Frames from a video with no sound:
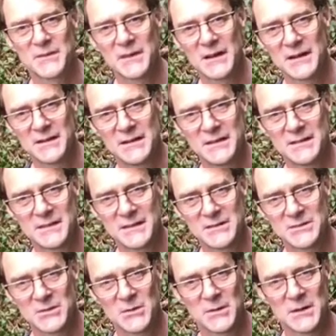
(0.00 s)
kind of neat. They
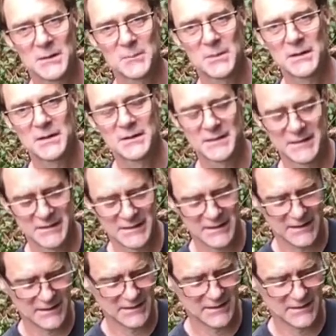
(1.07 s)
show up
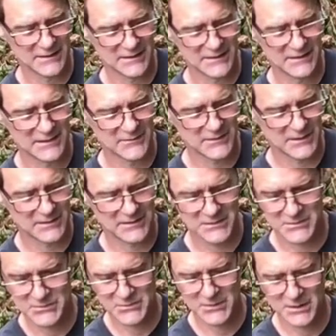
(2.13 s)
and they've got this
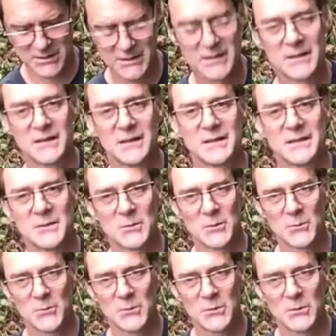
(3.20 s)
truck that
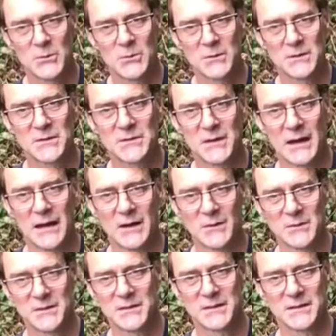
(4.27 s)
will roll this
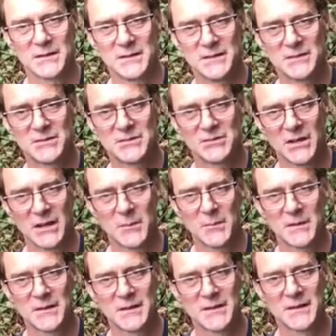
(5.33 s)
out in this shape,
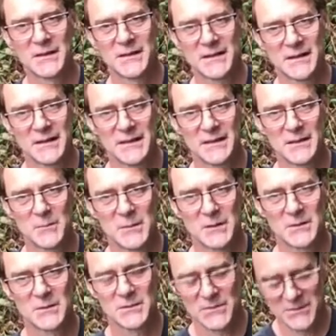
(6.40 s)
and the
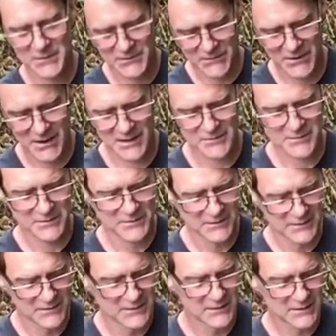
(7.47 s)
metal starts off
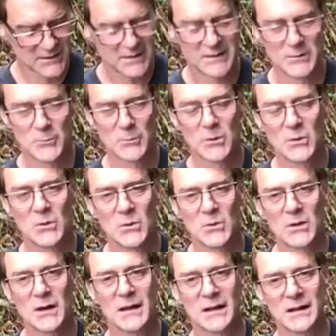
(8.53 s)
in a roll,
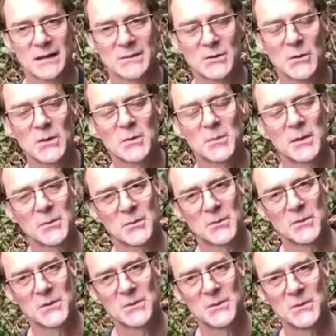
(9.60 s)
kind of like a toilet paper
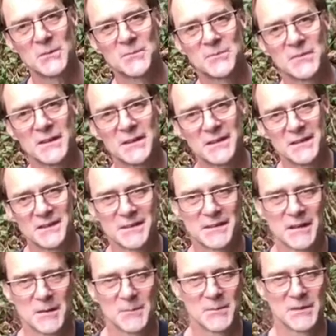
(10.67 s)
roll, and then it
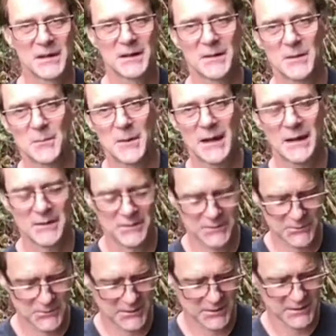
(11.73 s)
comes out of the back of the
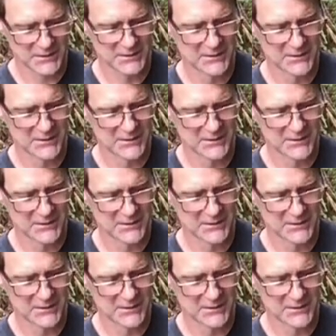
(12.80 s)
truck